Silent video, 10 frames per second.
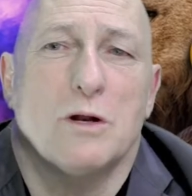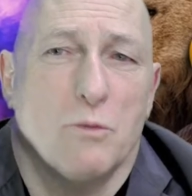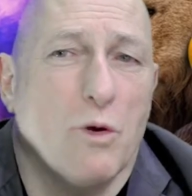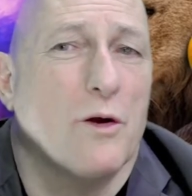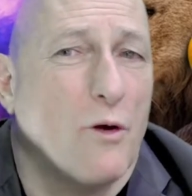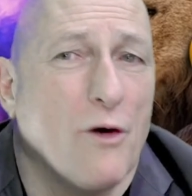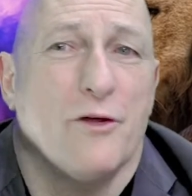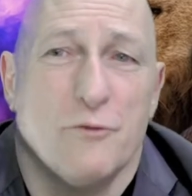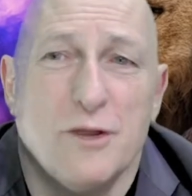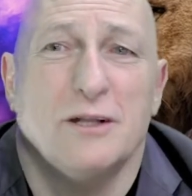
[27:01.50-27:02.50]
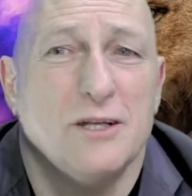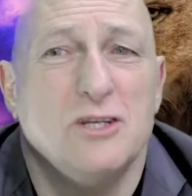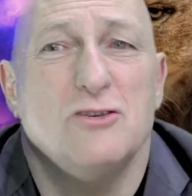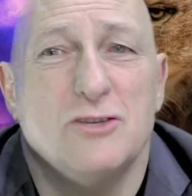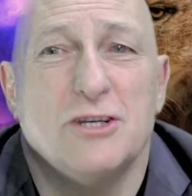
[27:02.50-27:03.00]
what are the real
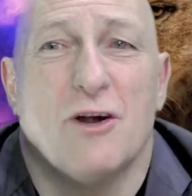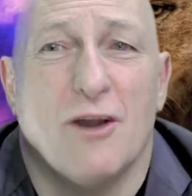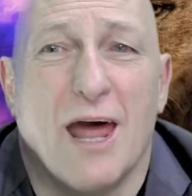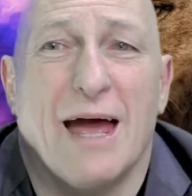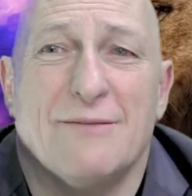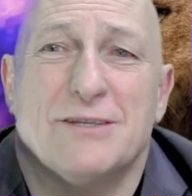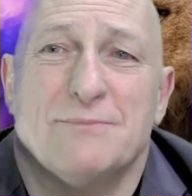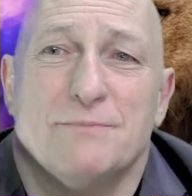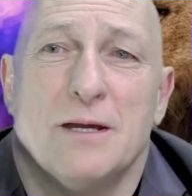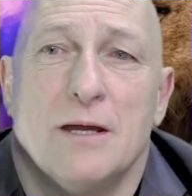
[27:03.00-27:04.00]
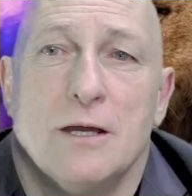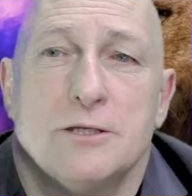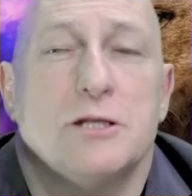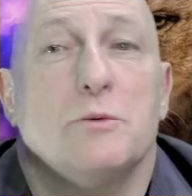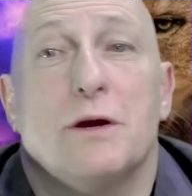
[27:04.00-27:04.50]
issues in our lives
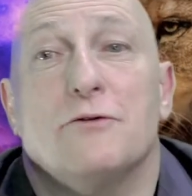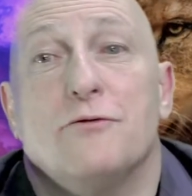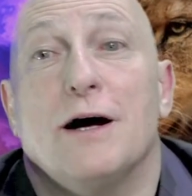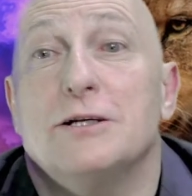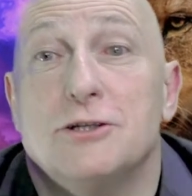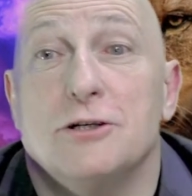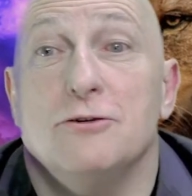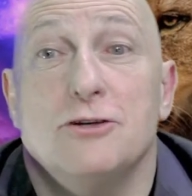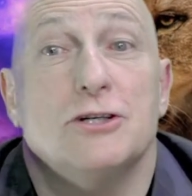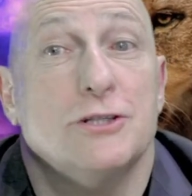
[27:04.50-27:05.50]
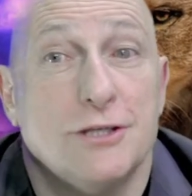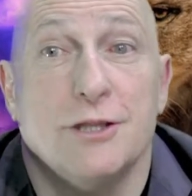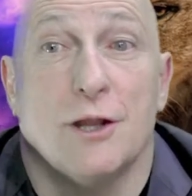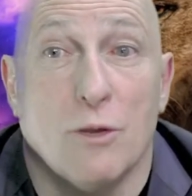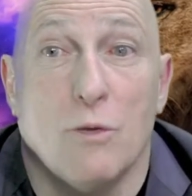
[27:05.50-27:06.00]
so that we can find solutions in
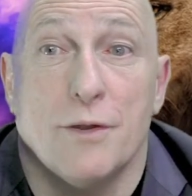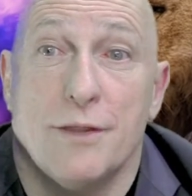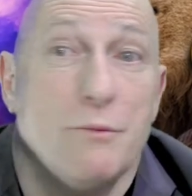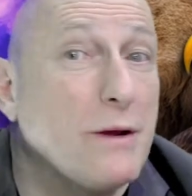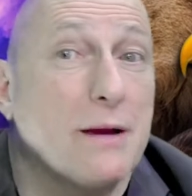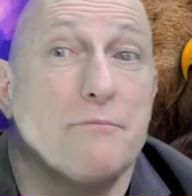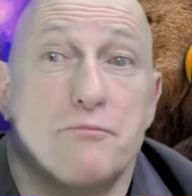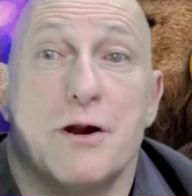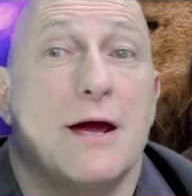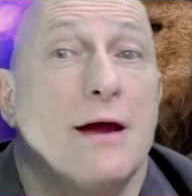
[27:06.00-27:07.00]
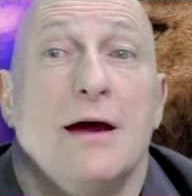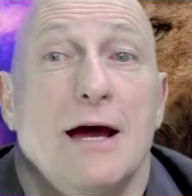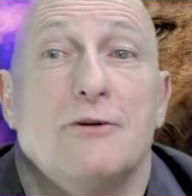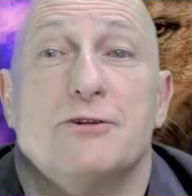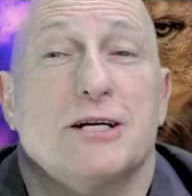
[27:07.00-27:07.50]
the Lord and then we can pray
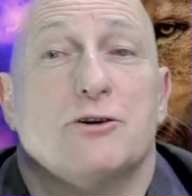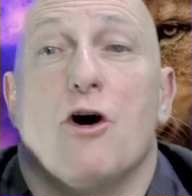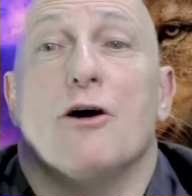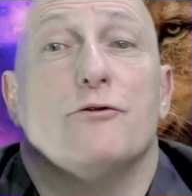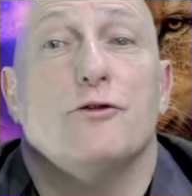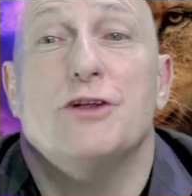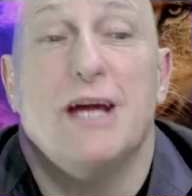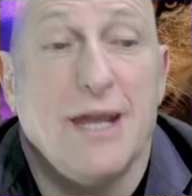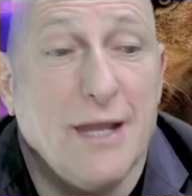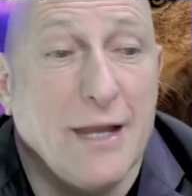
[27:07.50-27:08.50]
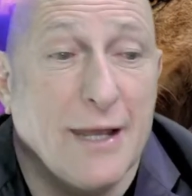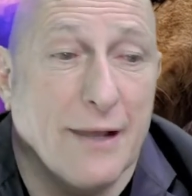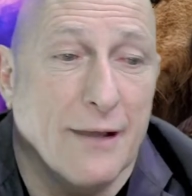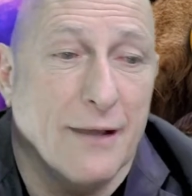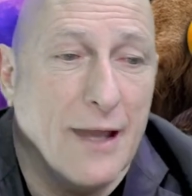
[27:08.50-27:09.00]
and trust God for the healing.
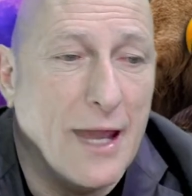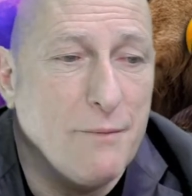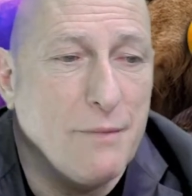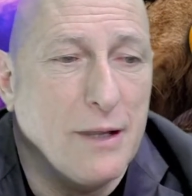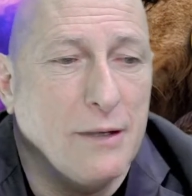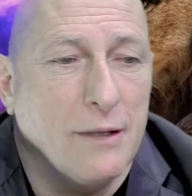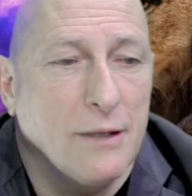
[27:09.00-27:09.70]
Amen.